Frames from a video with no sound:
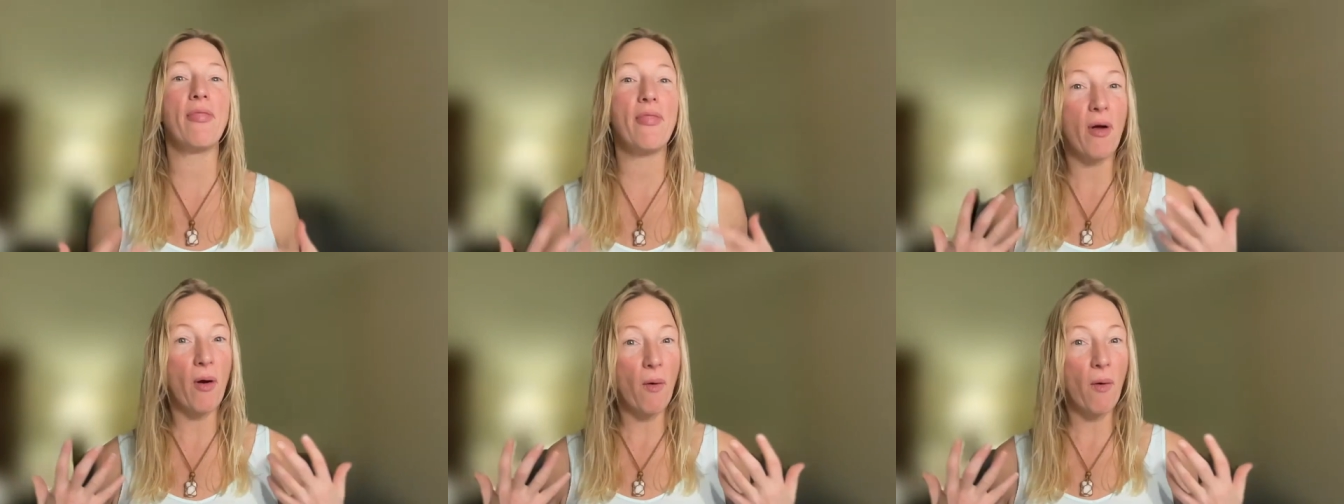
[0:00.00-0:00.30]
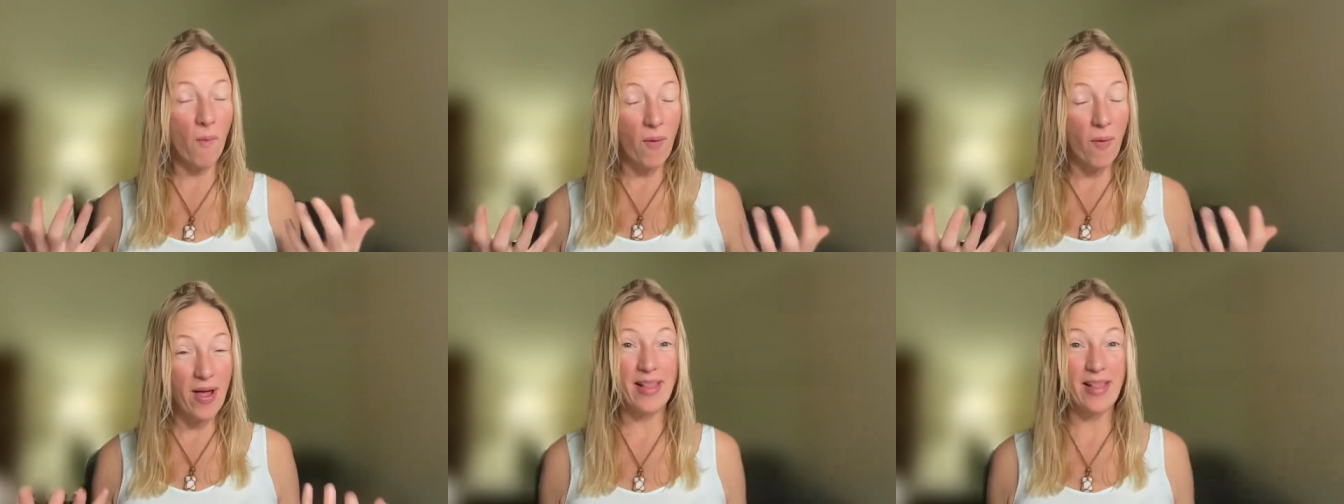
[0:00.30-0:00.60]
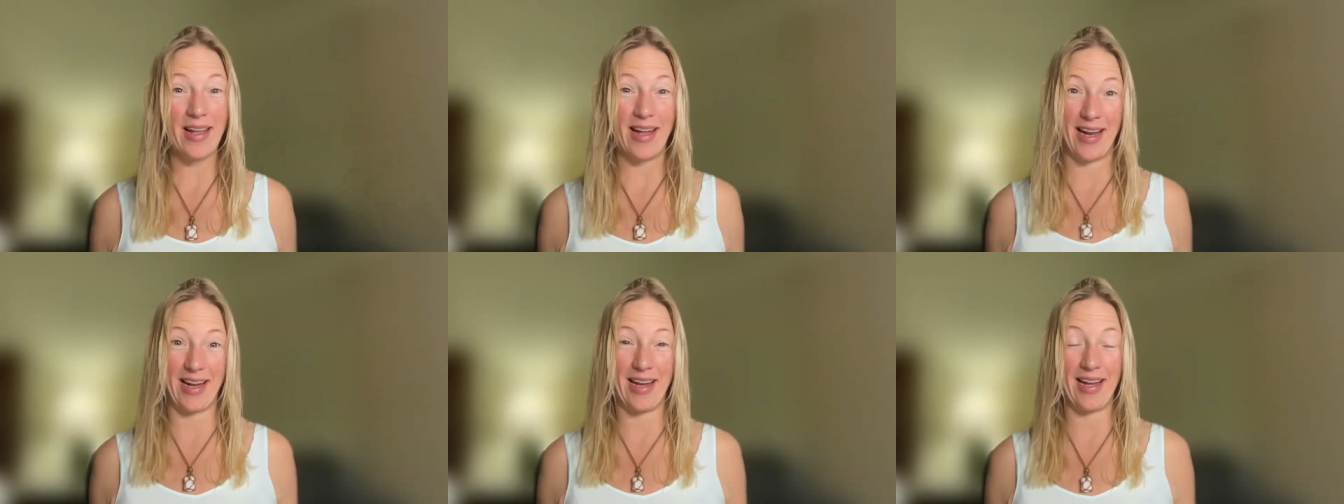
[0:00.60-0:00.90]
and they're
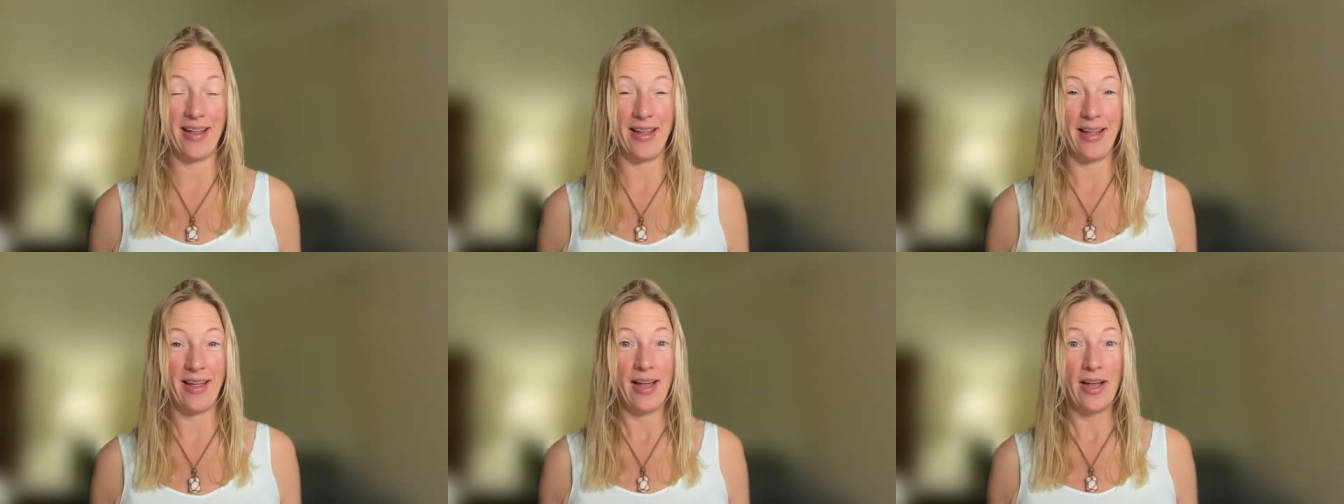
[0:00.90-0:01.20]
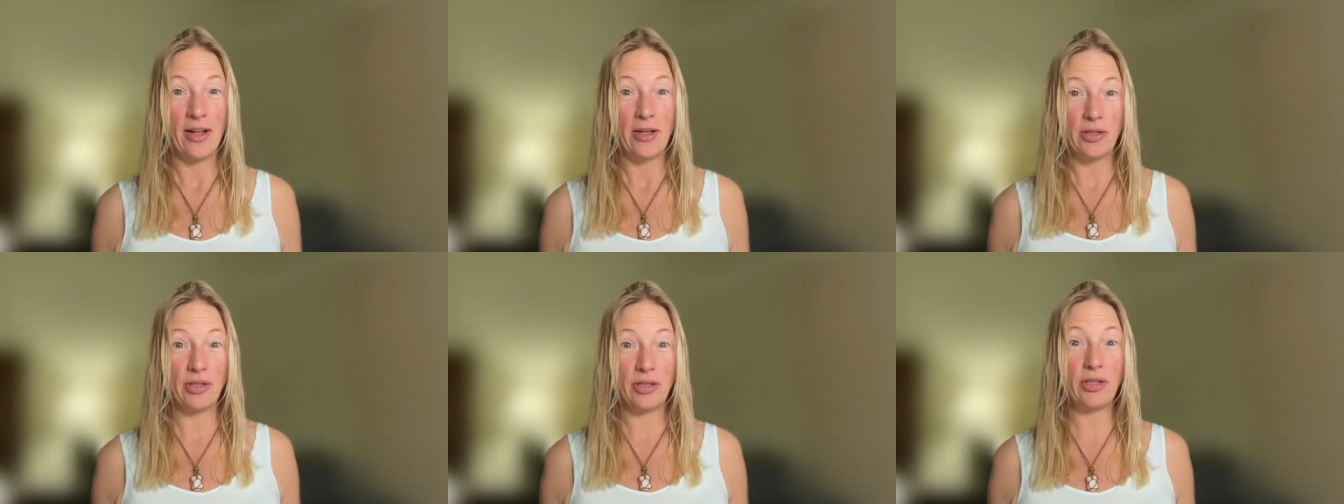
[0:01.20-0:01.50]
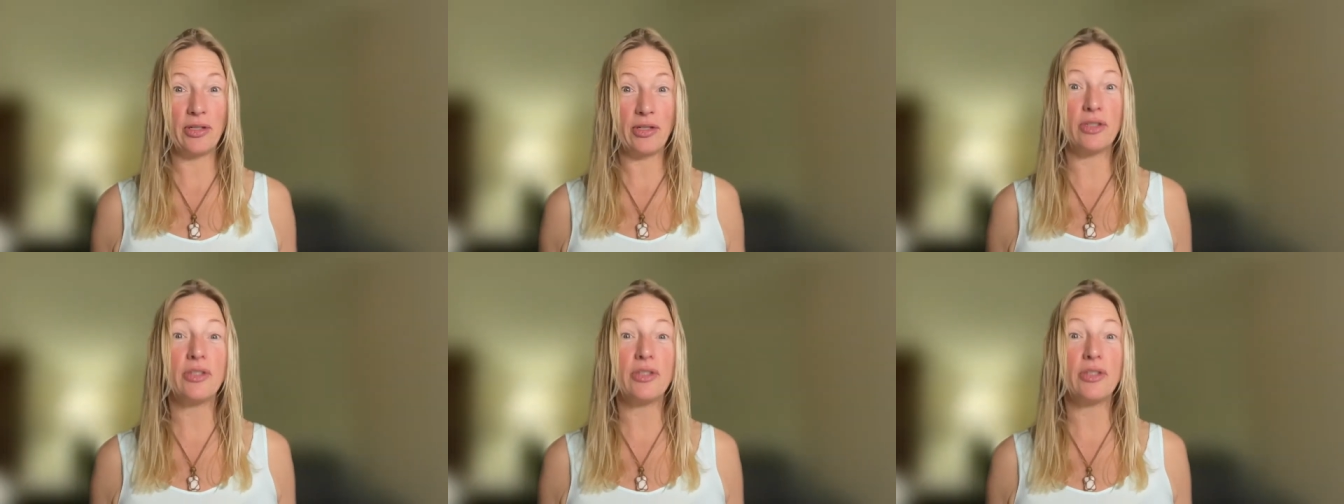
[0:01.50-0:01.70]
willing to